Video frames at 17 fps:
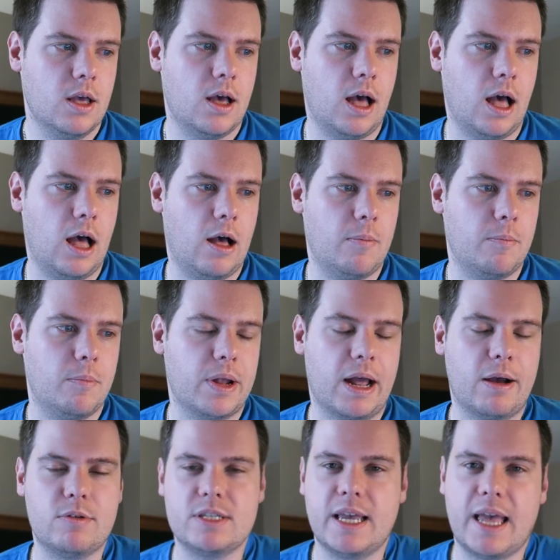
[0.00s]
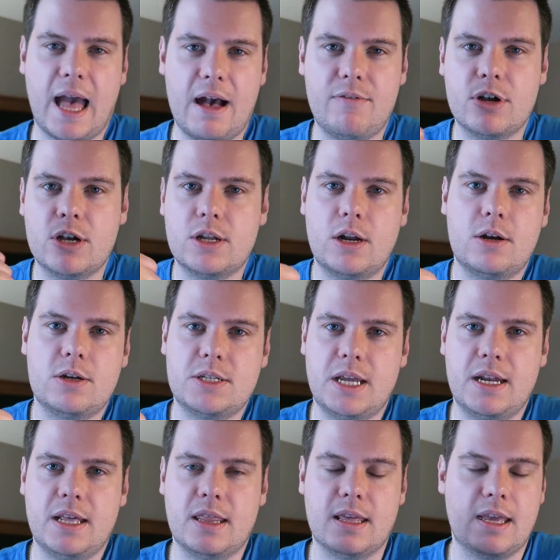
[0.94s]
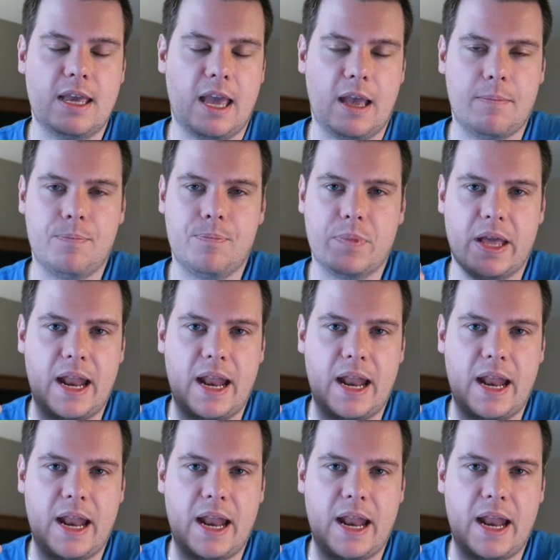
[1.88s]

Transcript: But I would say have a good understanding of the game